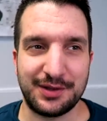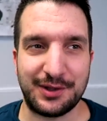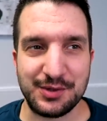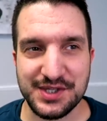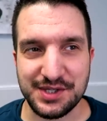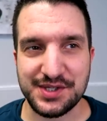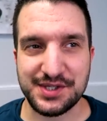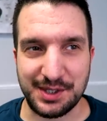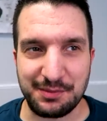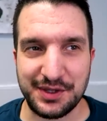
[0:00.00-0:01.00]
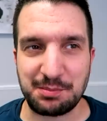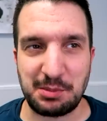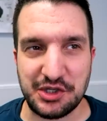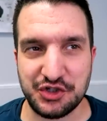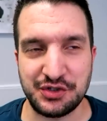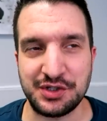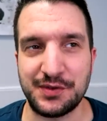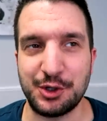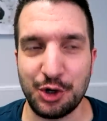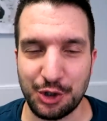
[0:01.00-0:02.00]
there is something mentioned in
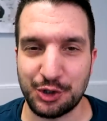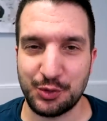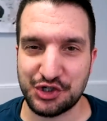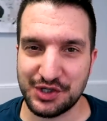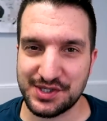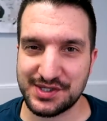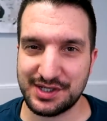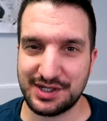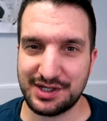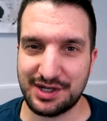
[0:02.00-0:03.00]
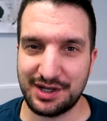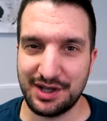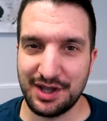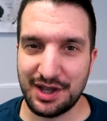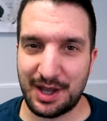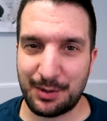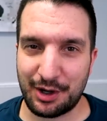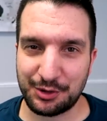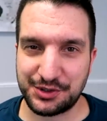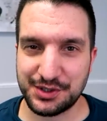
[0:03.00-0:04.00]
the hook, which is uh,
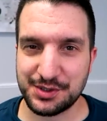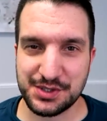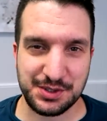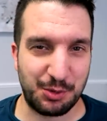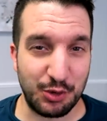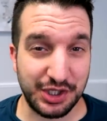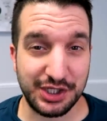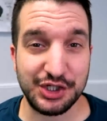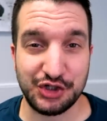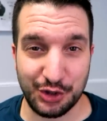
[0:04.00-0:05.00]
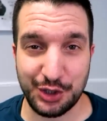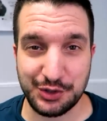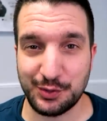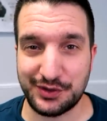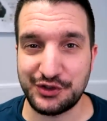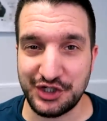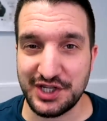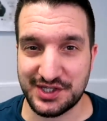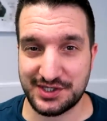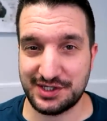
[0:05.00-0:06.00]
about smoking a joint with
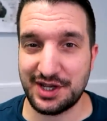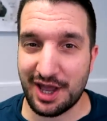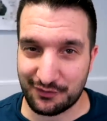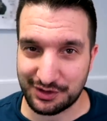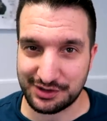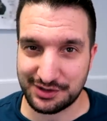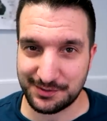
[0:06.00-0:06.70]
Jesus in heaven.